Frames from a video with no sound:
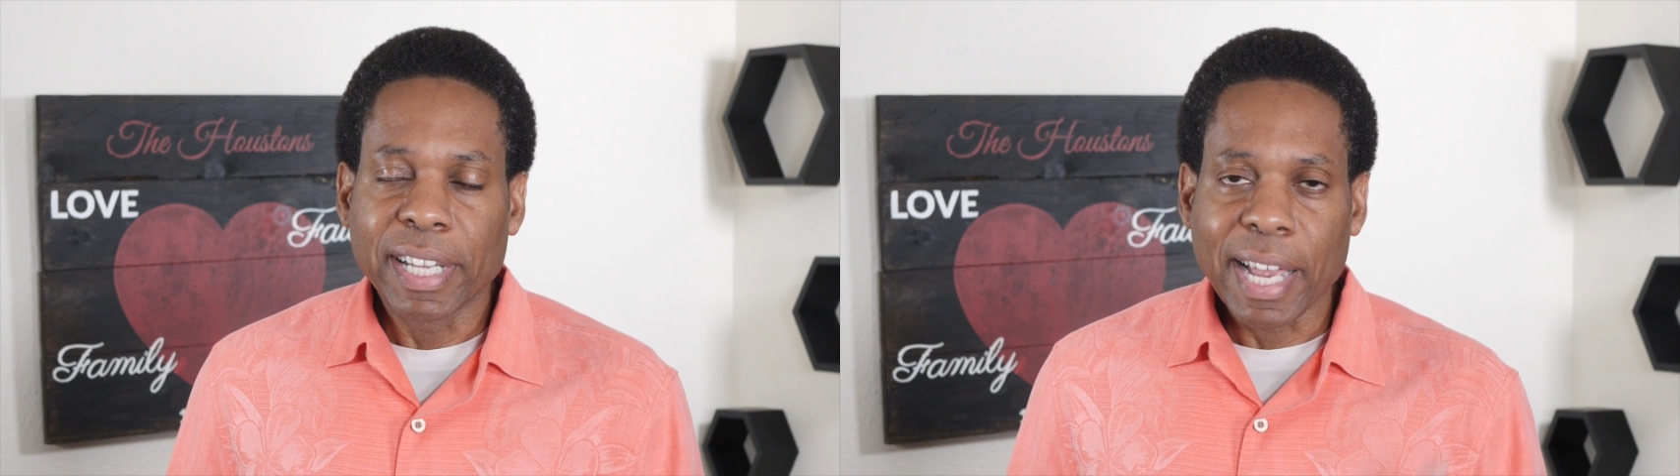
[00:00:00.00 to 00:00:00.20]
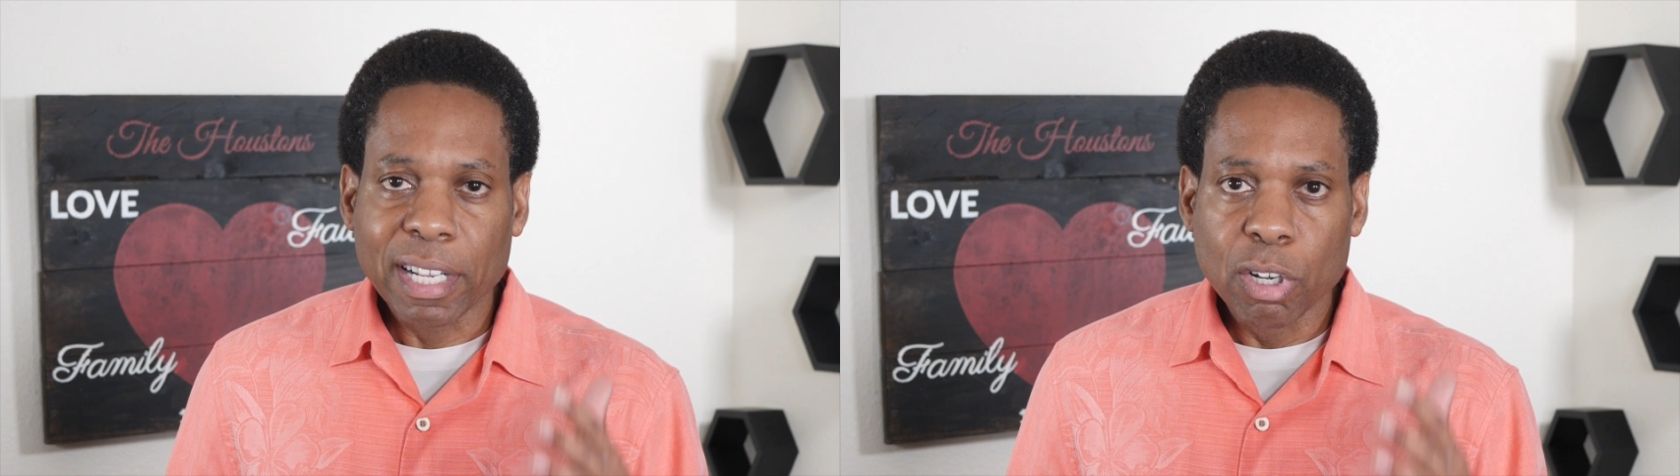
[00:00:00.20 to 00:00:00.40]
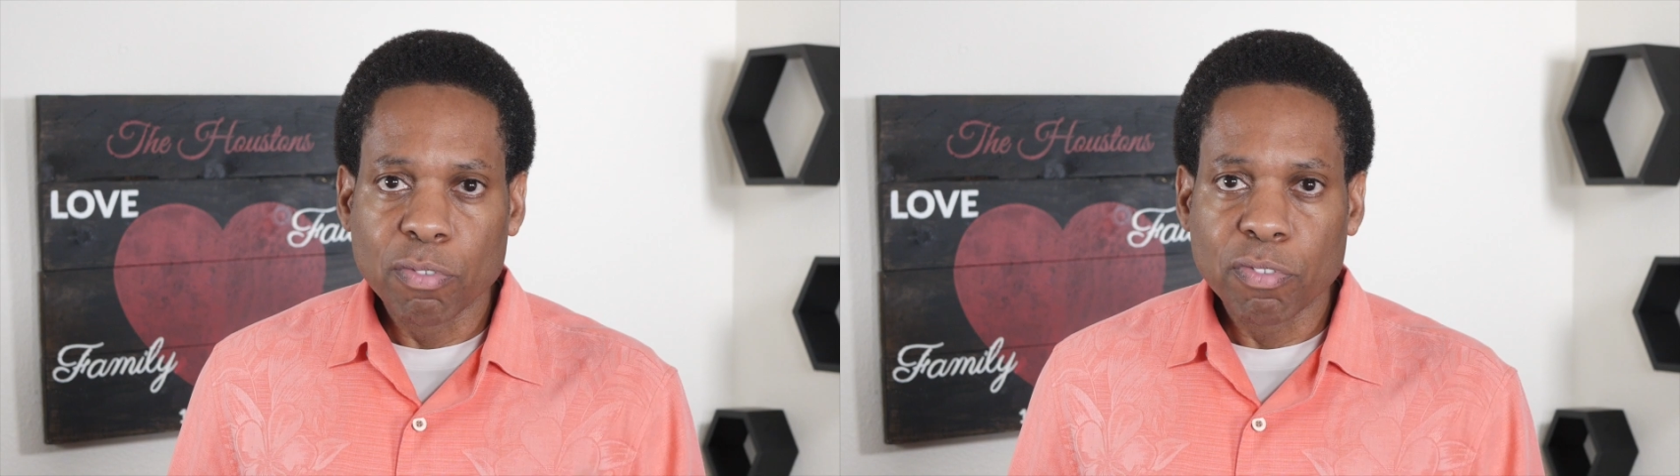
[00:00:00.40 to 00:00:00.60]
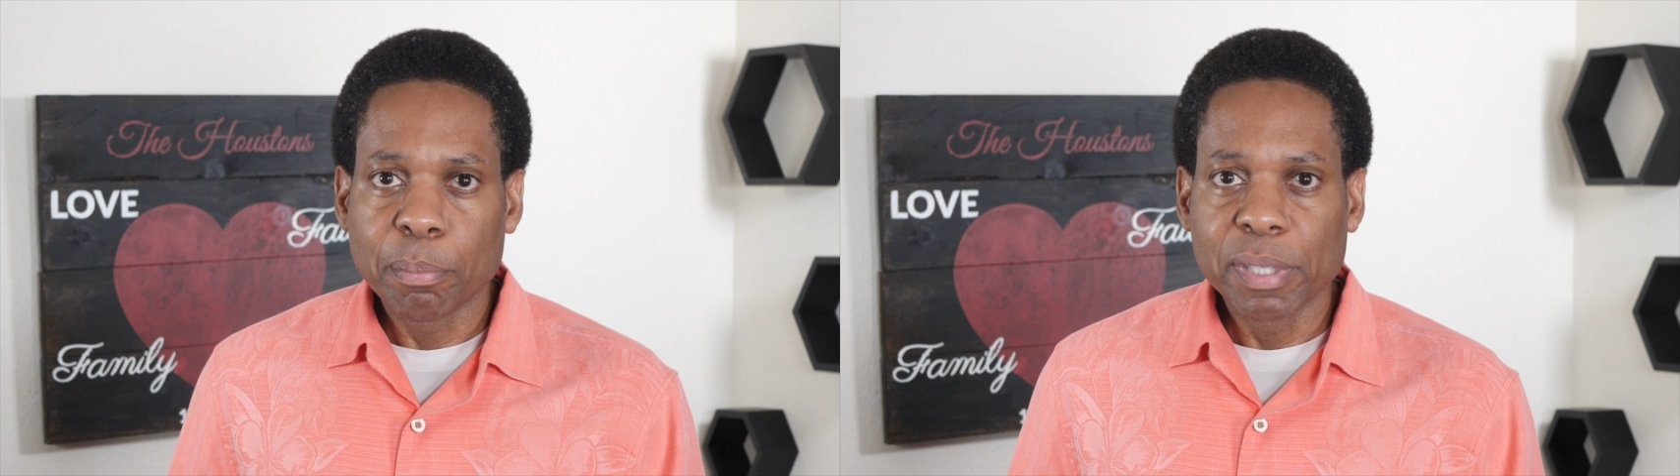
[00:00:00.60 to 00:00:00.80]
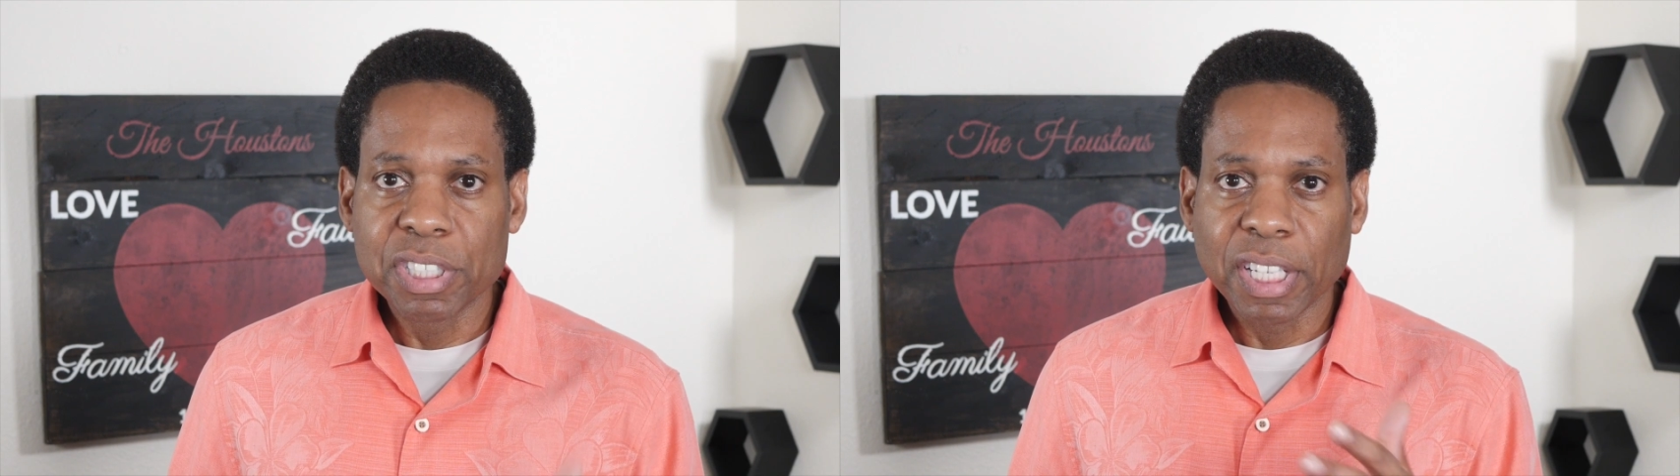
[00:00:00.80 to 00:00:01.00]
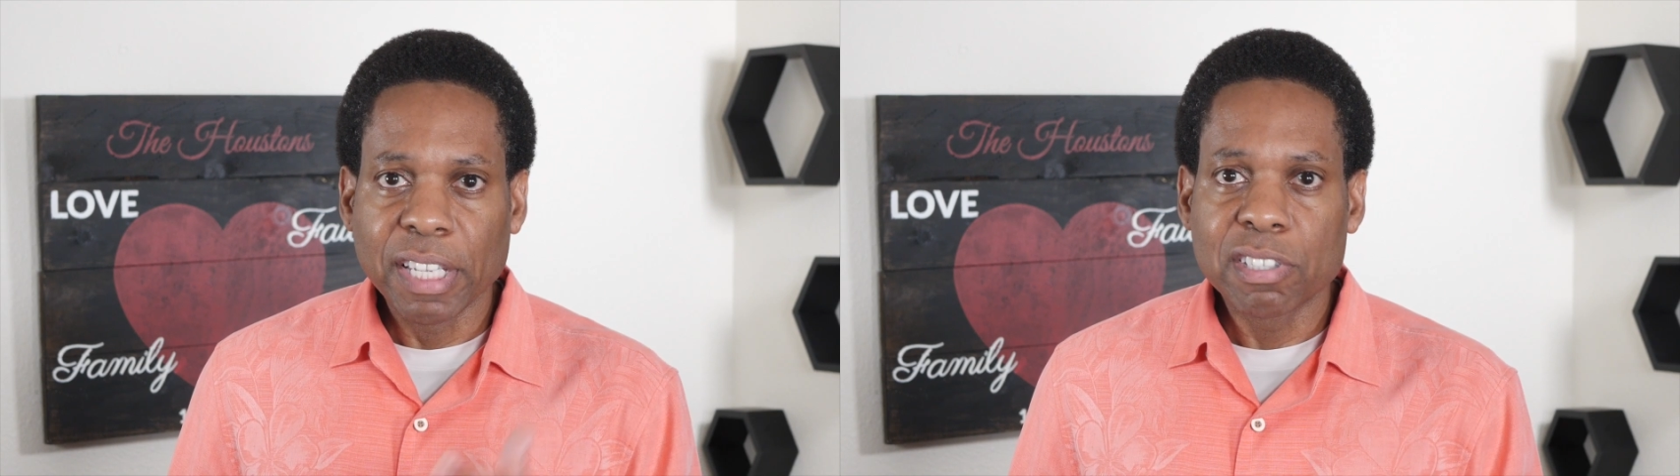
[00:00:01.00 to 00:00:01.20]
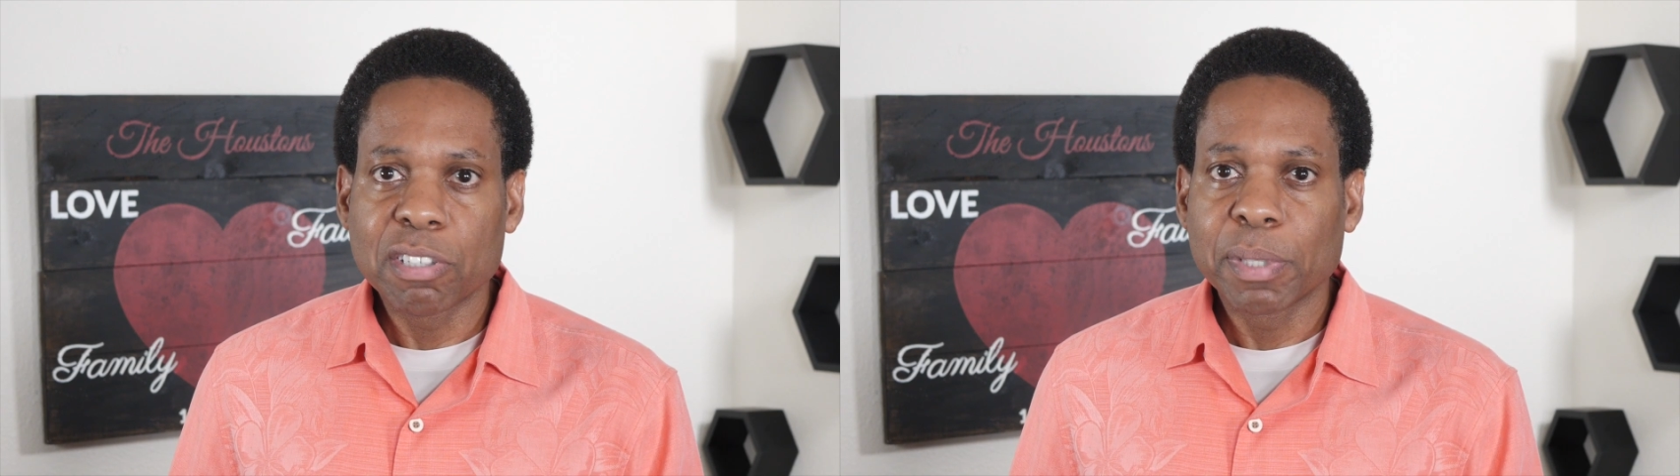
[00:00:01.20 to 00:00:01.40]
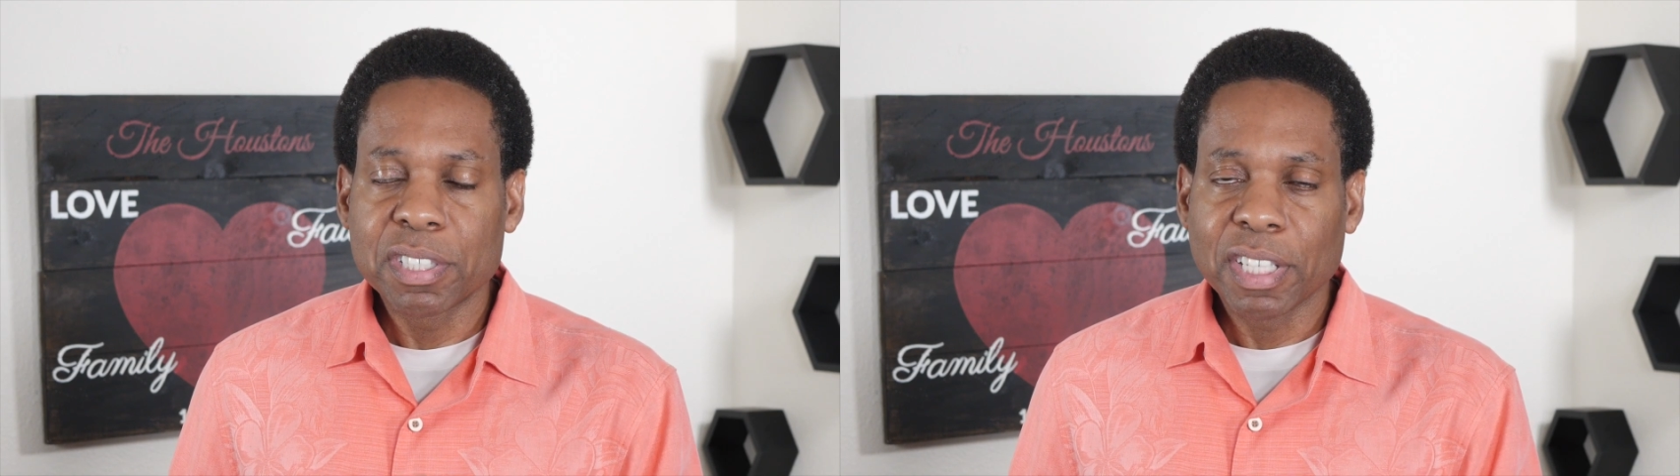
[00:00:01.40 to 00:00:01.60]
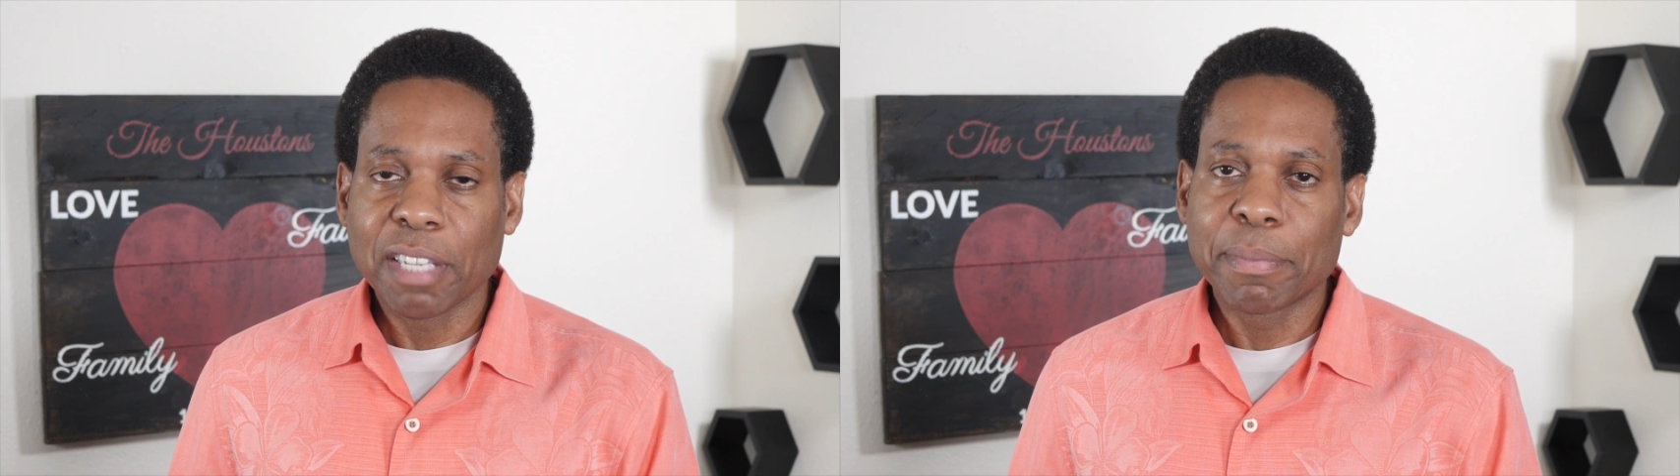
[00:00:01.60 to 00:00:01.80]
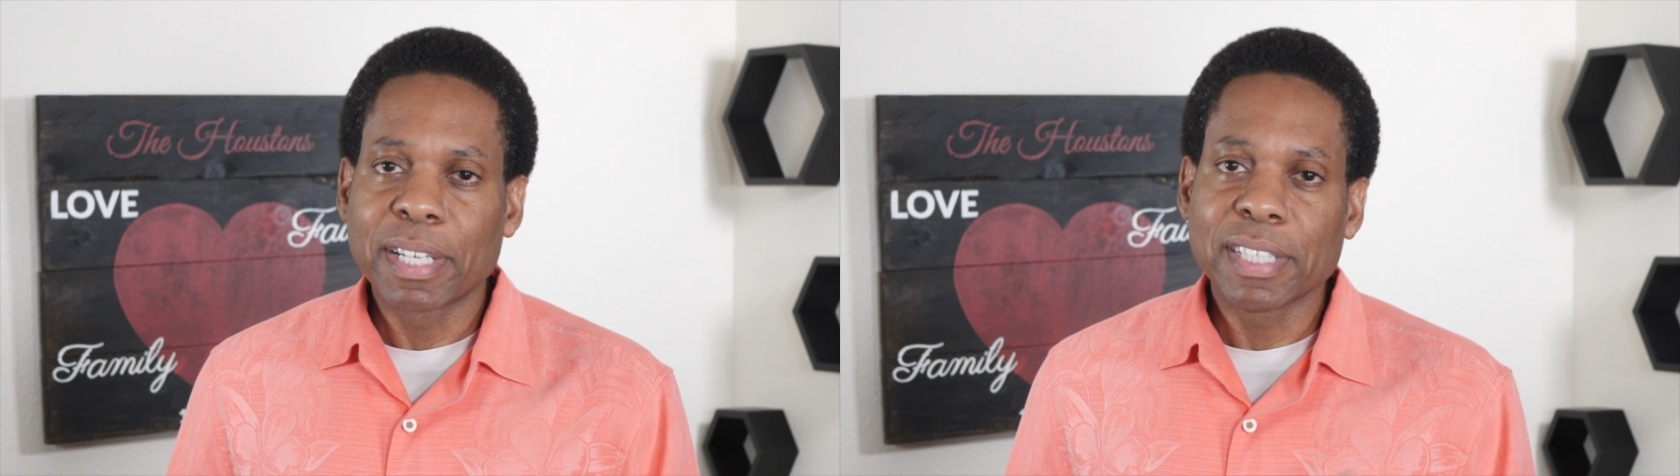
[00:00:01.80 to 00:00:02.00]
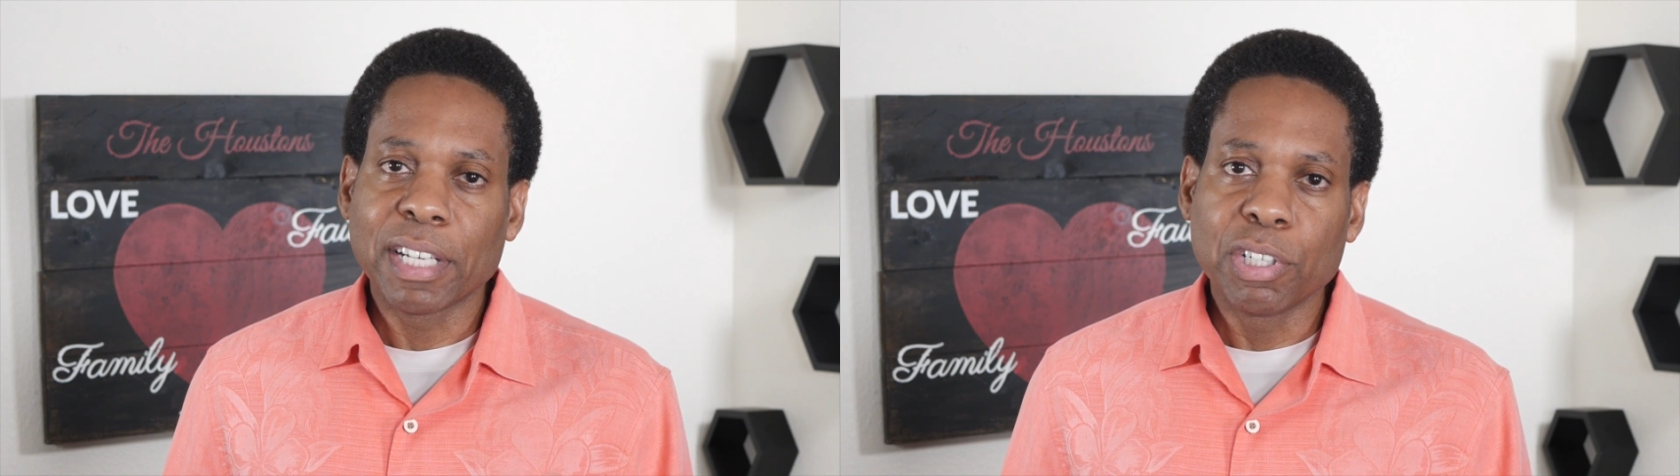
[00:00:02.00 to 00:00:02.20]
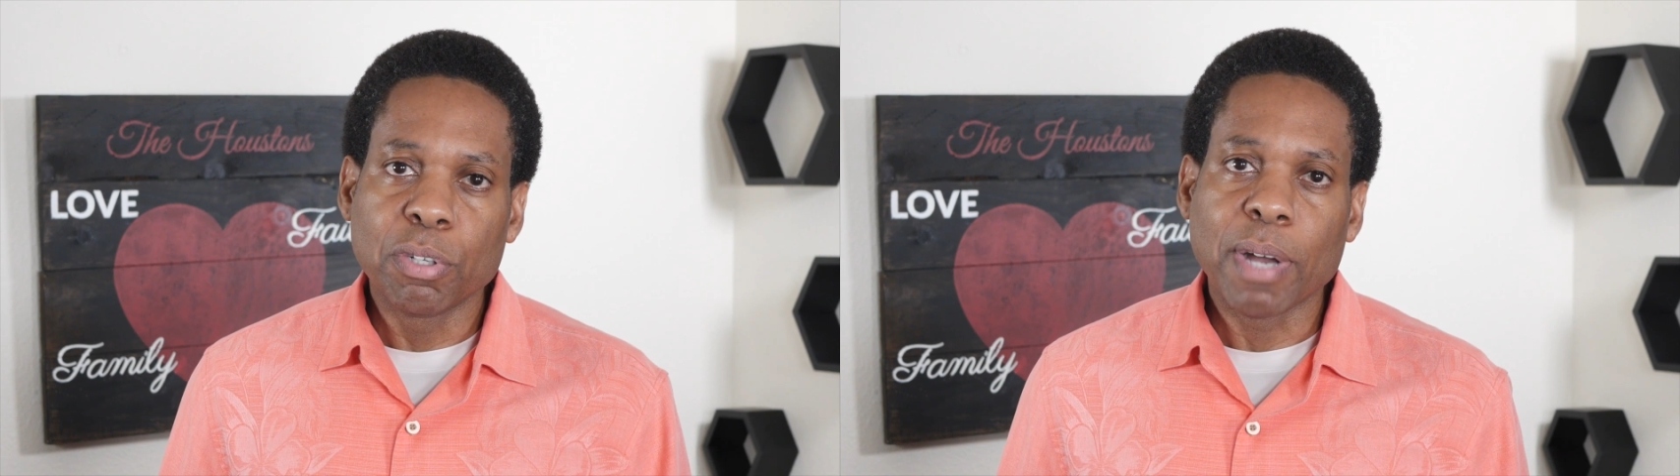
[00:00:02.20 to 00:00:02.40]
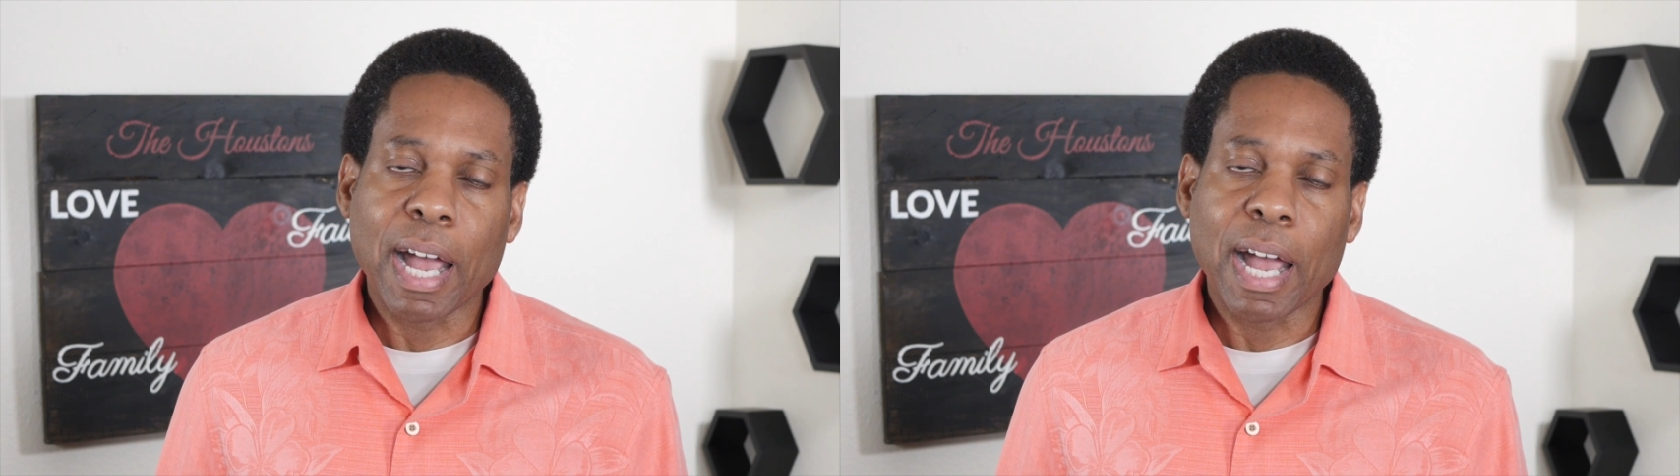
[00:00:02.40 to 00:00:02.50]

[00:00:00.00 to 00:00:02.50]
and I can go from machine to machine because I knew